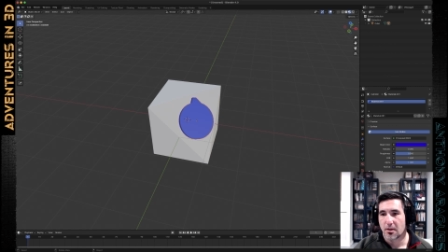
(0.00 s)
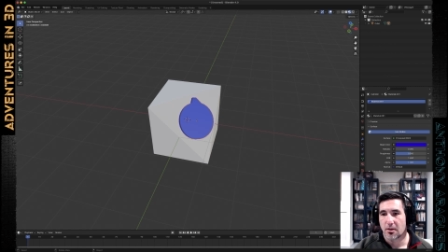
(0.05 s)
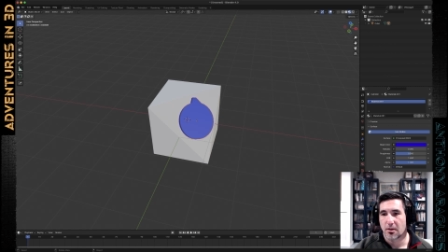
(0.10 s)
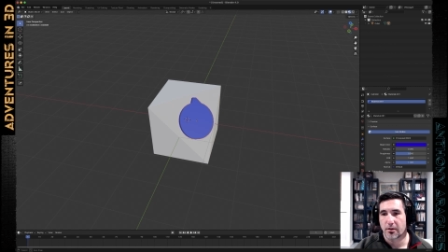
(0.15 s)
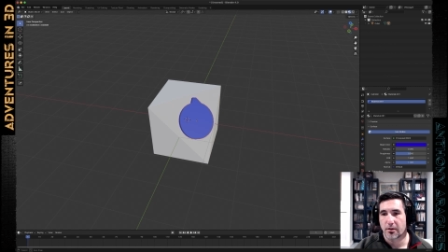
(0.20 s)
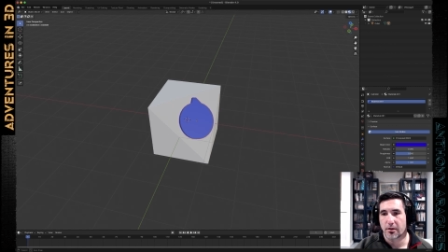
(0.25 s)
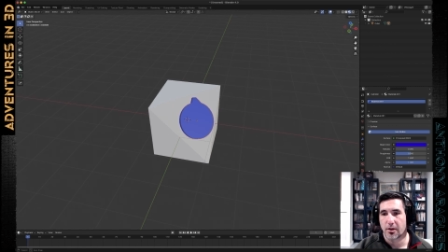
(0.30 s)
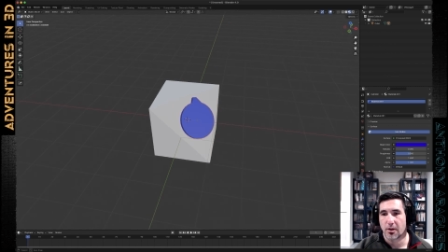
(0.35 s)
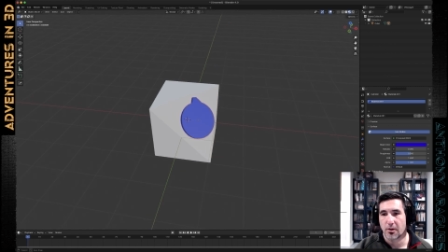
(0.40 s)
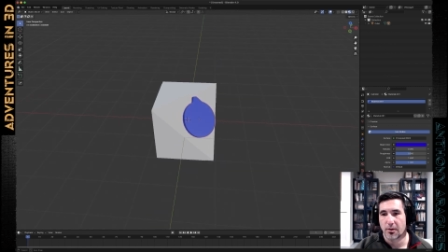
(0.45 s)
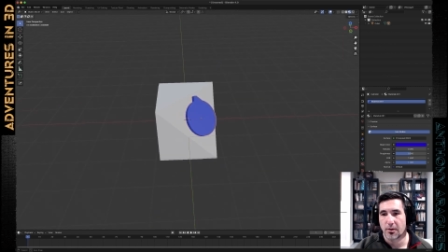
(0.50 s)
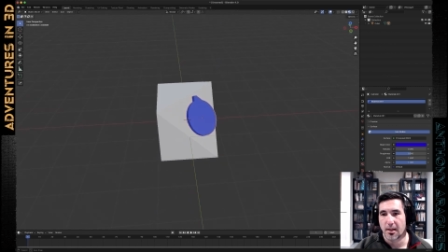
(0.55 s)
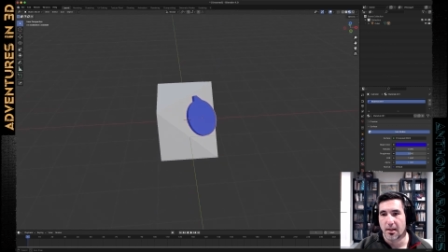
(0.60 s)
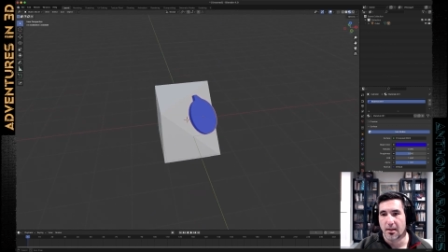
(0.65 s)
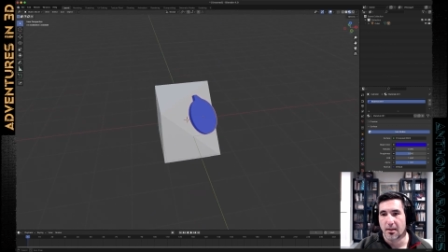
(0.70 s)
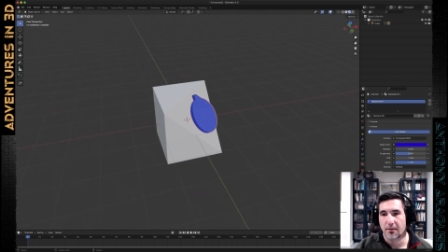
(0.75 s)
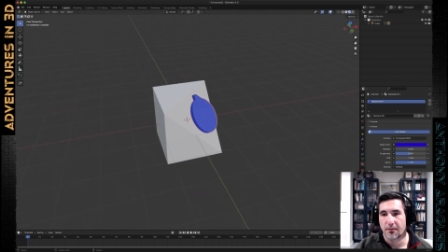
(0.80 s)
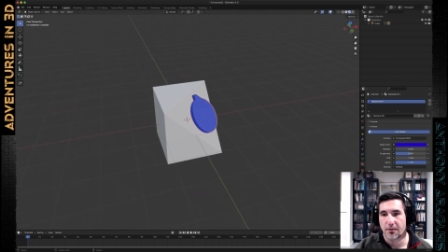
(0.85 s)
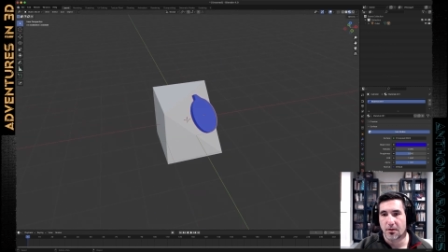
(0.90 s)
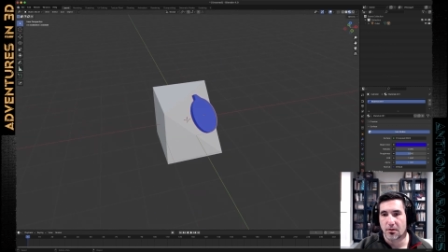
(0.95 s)
you'll know
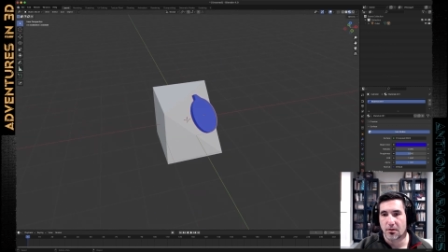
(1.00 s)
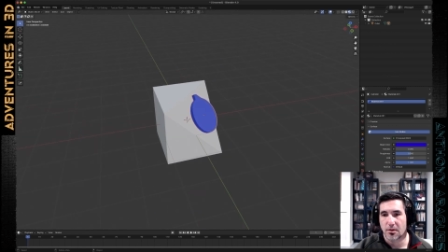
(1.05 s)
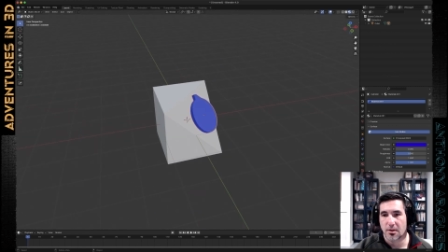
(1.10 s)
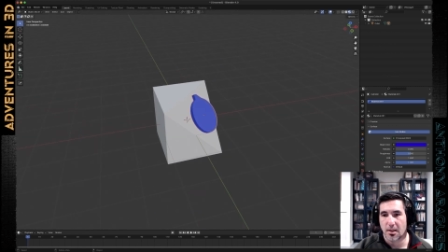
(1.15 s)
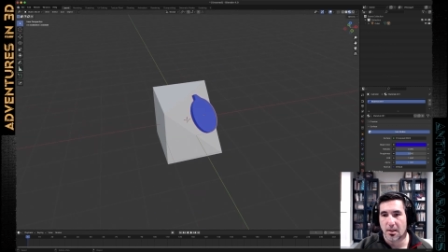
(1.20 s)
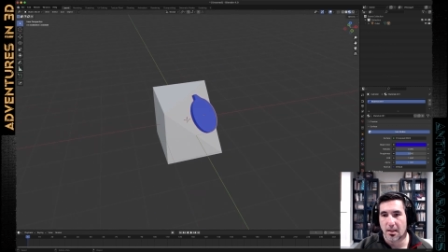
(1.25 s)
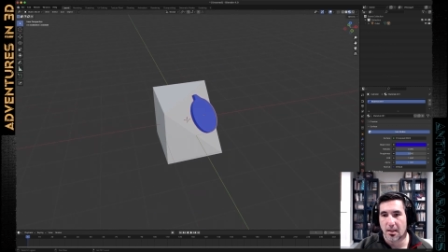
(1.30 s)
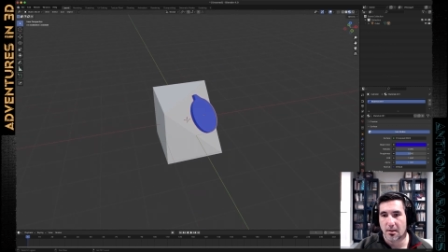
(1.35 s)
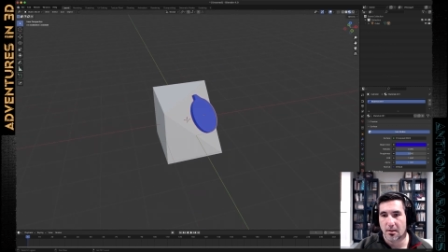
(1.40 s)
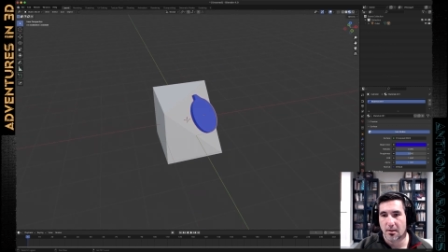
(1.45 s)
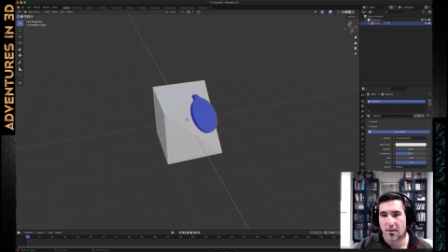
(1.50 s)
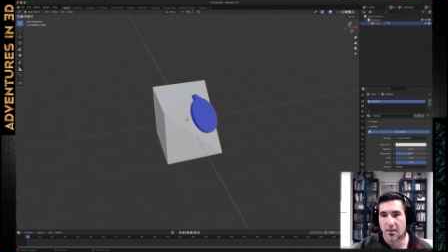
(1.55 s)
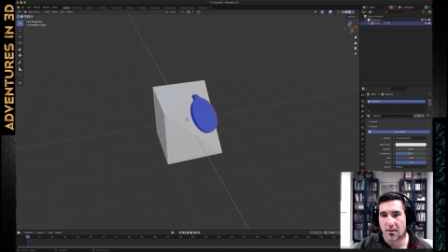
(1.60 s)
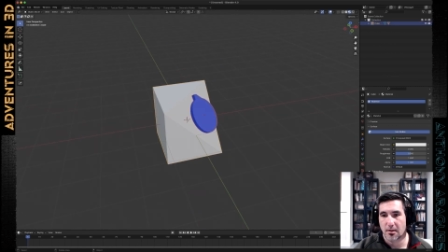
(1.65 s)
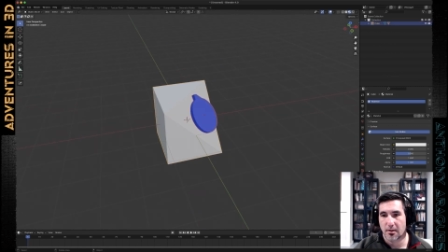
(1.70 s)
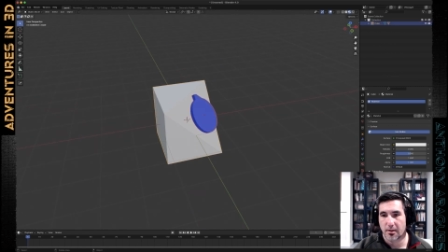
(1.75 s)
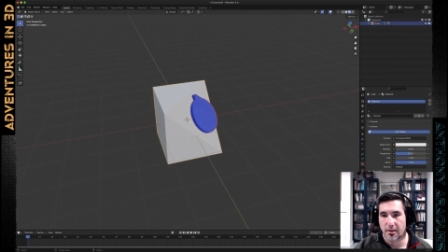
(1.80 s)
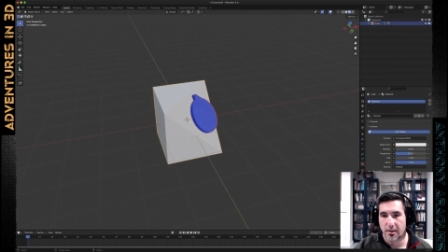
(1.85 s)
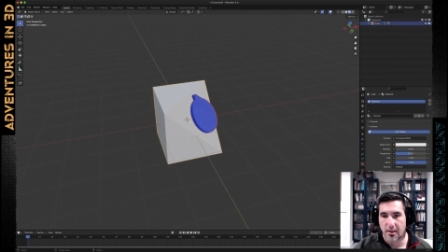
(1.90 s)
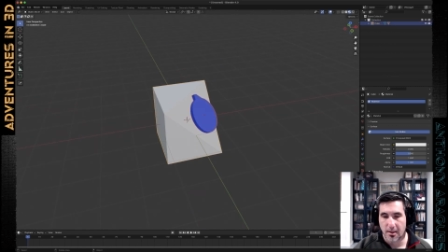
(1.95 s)
that if you set
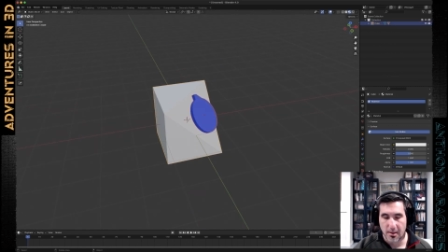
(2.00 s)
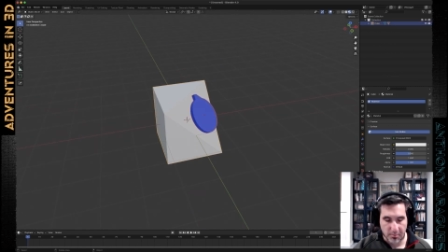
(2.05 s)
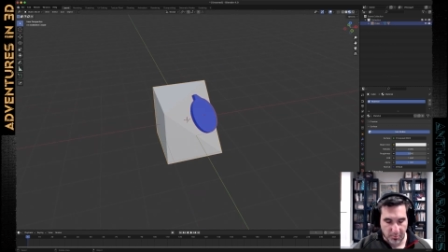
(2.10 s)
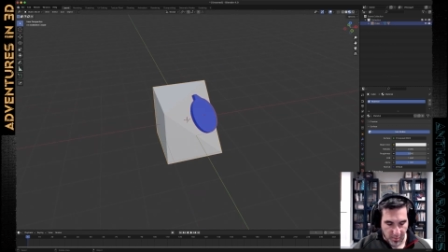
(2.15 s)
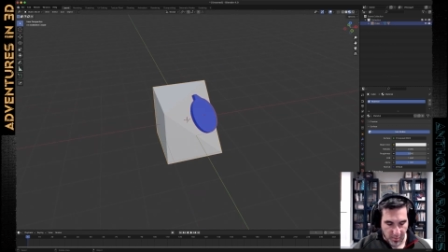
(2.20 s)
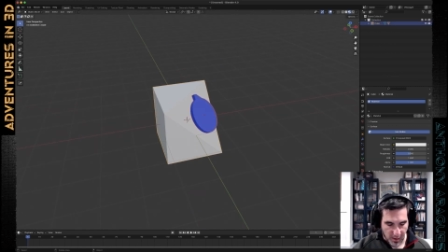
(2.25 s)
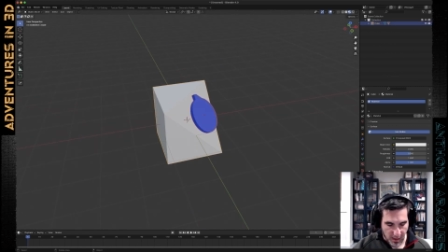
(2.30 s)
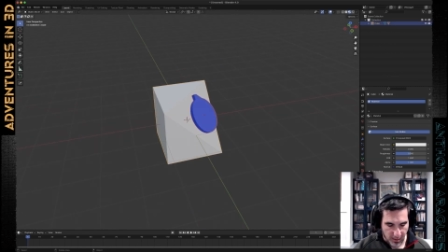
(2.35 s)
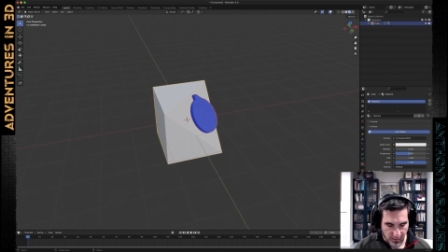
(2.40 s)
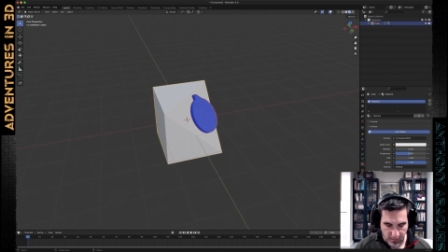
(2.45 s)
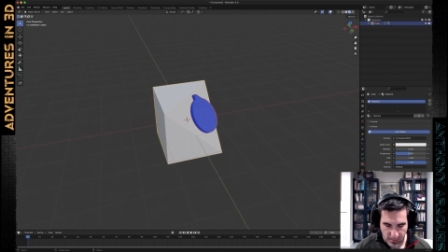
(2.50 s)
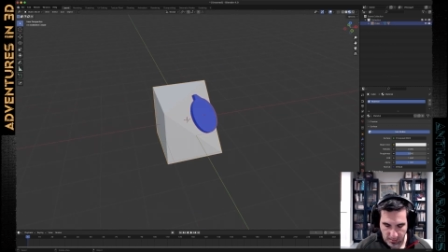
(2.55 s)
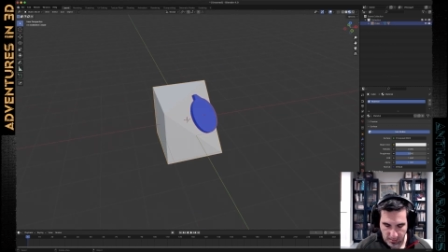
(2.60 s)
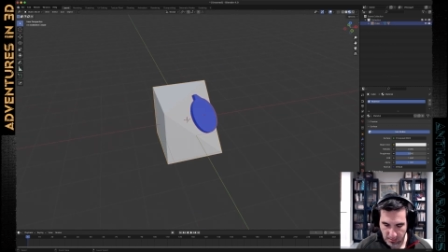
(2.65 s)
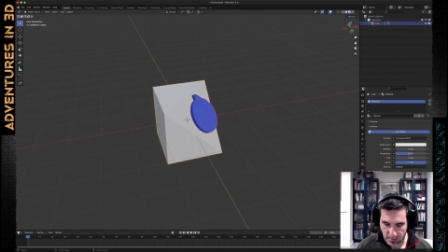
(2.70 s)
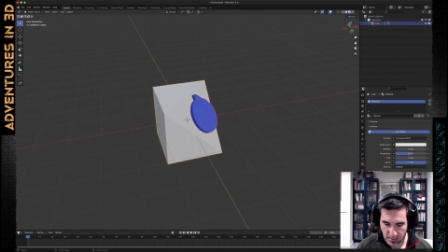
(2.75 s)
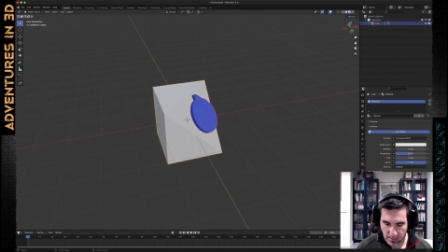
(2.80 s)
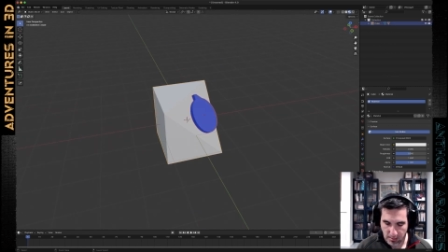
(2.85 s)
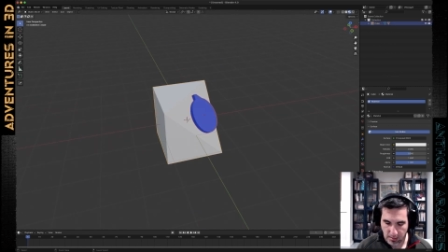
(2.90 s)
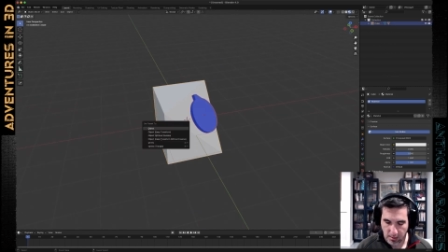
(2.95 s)
the
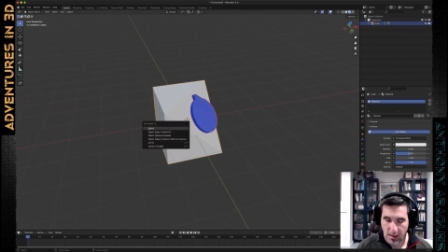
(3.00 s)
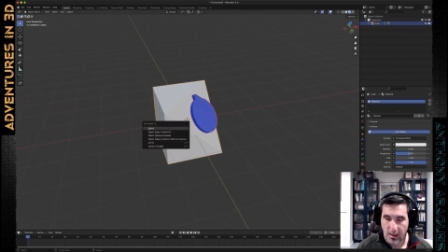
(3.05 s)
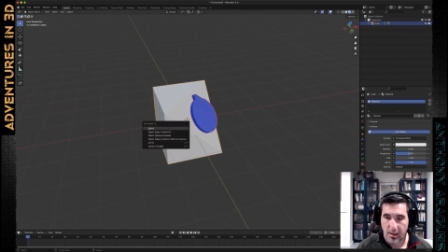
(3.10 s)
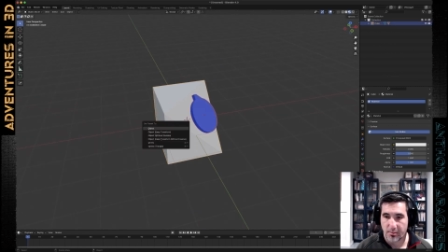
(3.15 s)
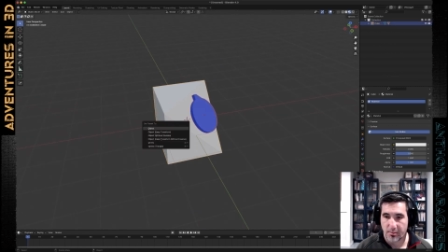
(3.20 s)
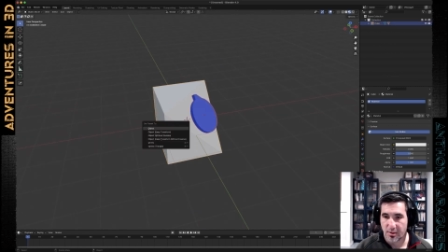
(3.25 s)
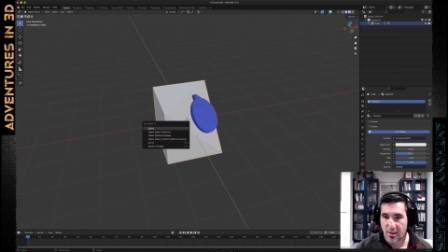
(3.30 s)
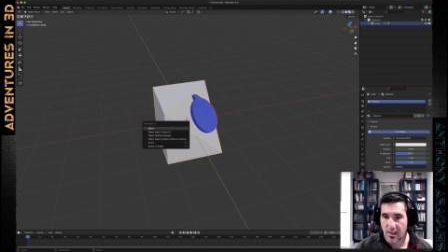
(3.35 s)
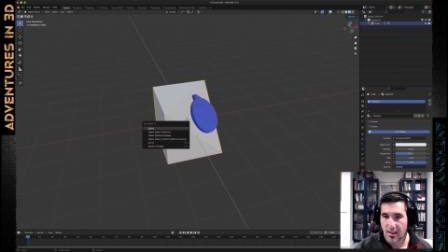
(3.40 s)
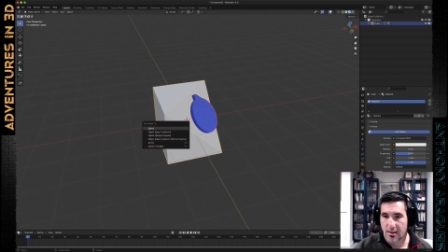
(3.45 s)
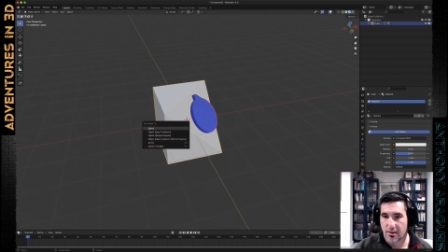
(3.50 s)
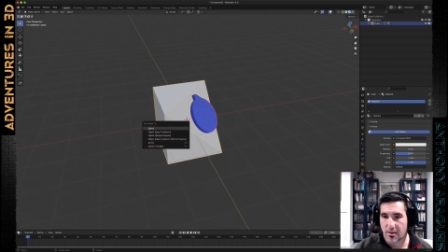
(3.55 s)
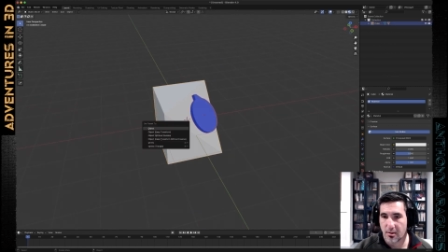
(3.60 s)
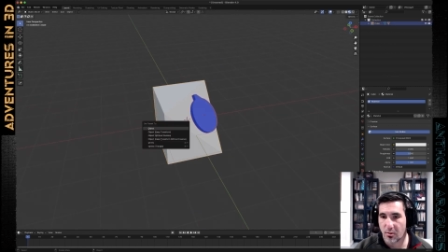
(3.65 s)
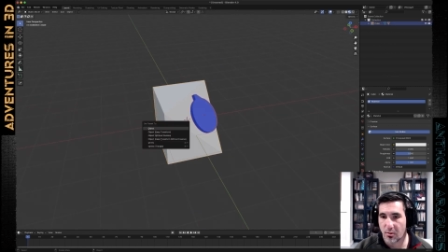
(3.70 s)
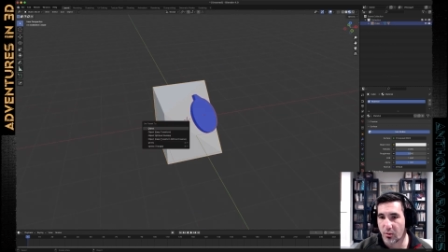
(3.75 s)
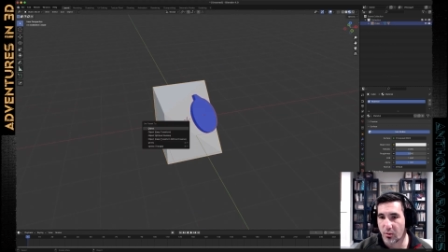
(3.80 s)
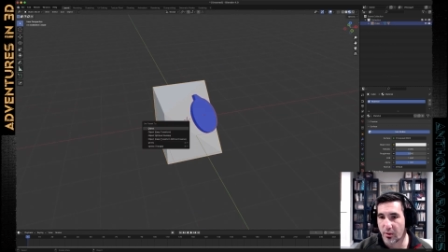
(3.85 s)
parent object